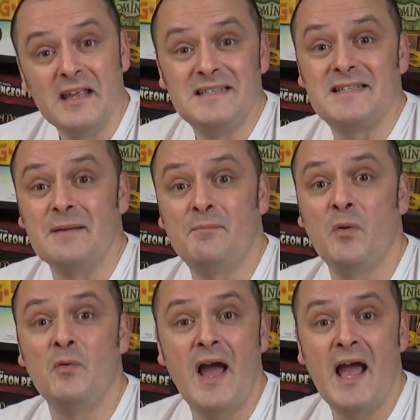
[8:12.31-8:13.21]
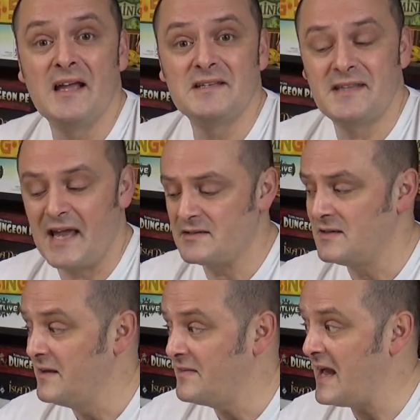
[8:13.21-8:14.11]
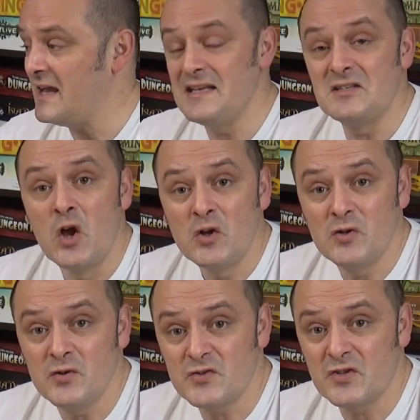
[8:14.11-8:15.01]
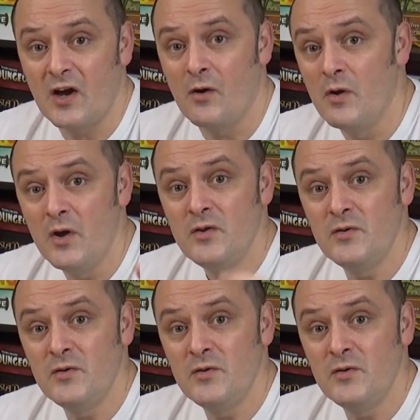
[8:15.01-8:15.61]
Simple as that. That is Cuzco.